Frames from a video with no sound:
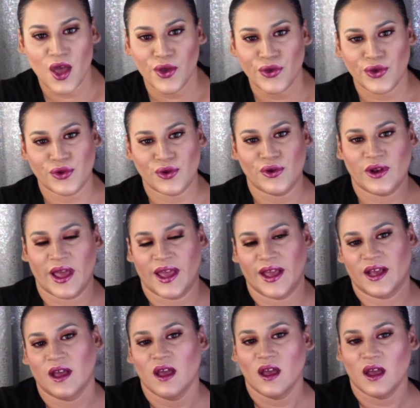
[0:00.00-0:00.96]
you know,
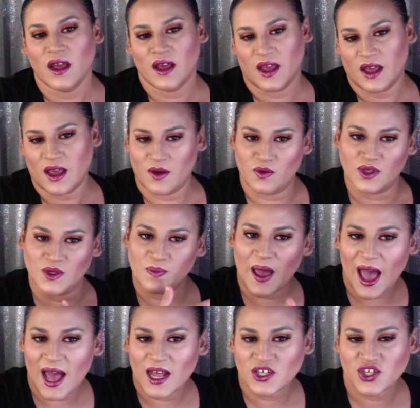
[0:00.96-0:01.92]
like it was
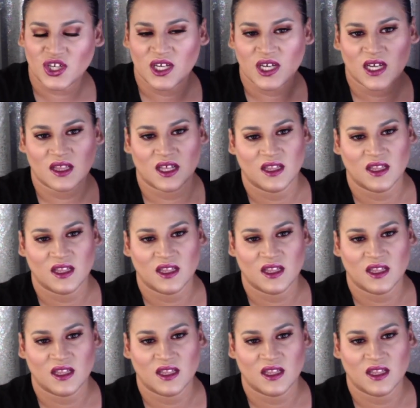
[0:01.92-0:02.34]
patchy,